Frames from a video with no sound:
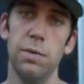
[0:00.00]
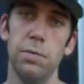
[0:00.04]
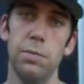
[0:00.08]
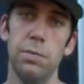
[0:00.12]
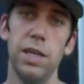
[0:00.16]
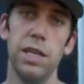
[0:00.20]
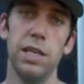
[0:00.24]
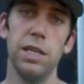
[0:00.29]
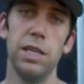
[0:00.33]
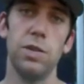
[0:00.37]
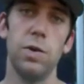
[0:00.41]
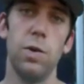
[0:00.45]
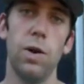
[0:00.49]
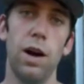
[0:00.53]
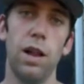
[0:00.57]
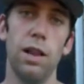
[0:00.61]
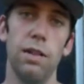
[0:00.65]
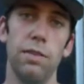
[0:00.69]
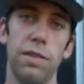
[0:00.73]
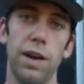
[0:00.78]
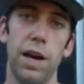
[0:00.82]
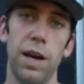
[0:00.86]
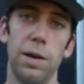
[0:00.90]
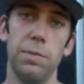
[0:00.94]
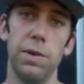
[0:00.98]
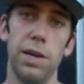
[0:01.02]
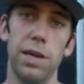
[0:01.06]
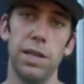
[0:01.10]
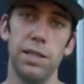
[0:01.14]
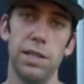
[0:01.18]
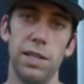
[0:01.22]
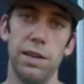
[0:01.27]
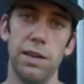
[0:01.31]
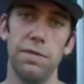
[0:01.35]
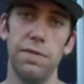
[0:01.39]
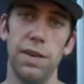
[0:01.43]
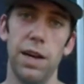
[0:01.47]
be disqualified because
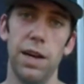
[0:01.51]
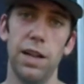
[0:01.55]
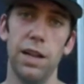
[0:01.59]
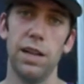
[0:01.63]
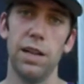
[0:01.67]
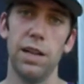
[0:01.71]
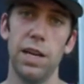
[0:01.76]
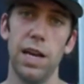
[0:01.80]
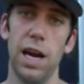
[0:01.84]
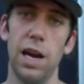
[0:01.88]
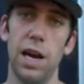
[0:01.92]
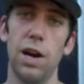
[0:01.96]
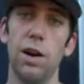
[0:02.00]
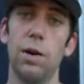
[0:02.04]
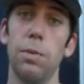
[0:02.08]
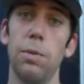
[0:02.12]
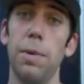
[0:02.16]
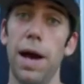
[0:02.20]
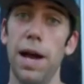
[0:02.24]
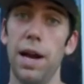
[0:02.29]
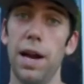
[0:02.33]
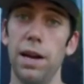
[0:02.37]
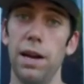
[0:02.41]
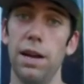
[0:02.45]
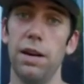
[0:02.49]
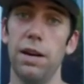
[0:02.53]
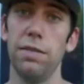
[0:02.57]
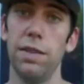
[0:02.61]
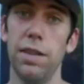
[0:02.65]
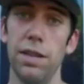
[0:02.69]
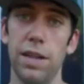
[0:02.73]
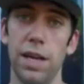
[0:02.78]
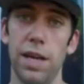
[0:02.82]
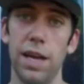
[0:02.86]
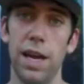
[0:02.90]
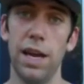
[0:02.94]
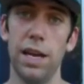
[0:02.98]
they fell and got hurt bad enough
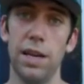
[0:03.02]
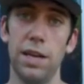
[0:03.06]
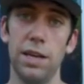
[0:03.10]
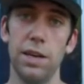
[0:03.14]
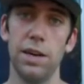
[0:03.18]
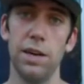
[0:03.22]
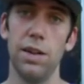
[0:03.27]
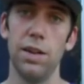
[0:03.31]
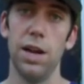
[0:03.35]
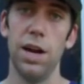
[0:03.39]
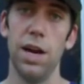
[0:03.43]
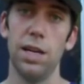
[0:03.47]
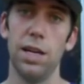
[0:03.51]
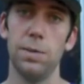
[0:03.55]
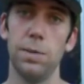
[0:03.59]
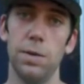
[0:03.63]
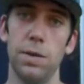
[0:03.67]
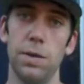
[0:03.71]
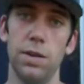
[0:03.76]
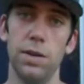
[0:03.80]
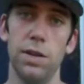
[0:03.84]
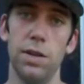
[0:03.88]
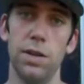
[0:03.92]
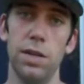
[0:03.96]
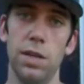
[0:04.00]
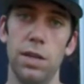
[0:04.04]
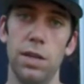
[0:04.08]
that they had to go to the hospital.